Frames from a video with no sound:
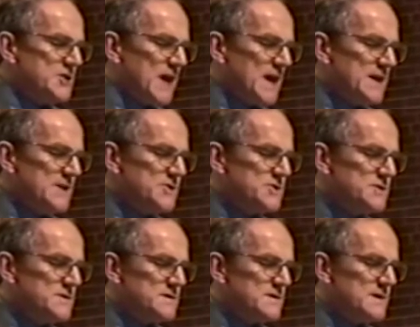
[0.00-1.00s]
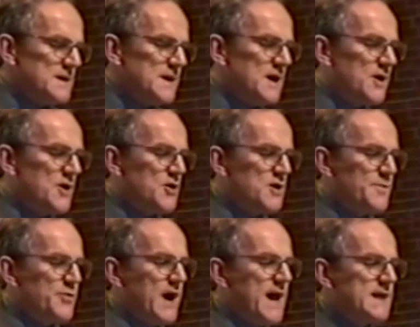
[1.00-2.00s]
a change in our
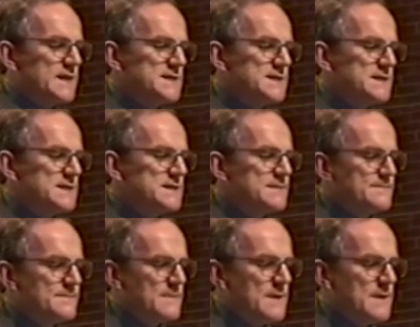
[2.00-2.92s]
current practices